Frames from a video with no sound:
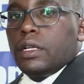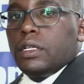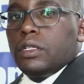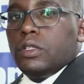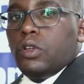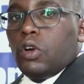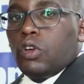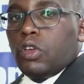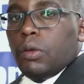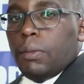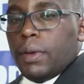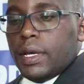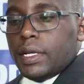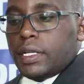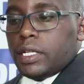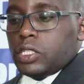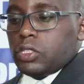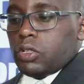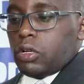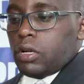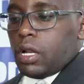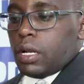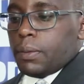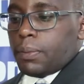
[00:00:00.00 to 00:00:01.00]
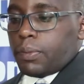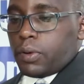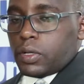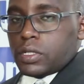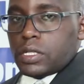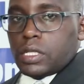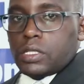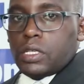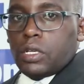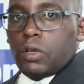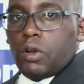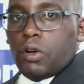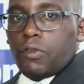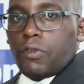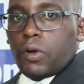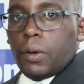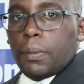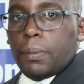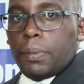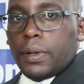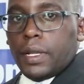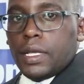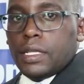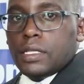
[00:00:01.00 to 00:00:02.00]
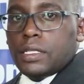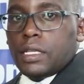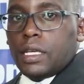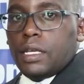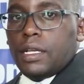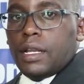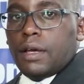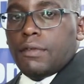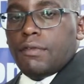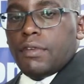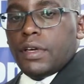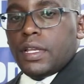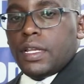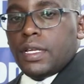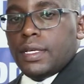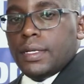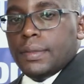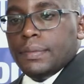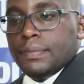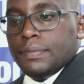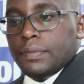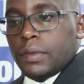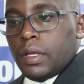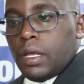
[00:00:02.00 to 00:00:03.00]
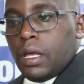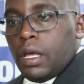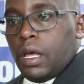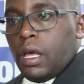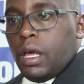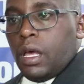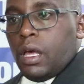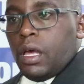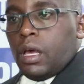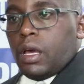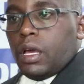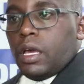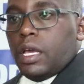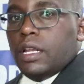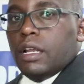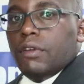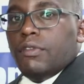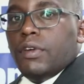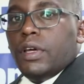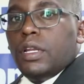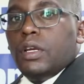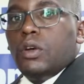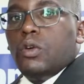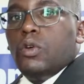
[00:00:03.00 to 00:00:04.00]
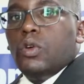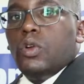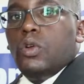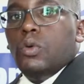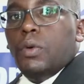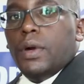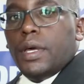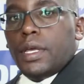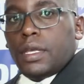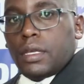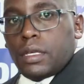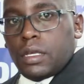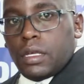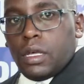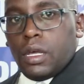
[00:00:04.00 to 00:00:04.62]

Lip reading: Documentation and processing of complaints in a very good way.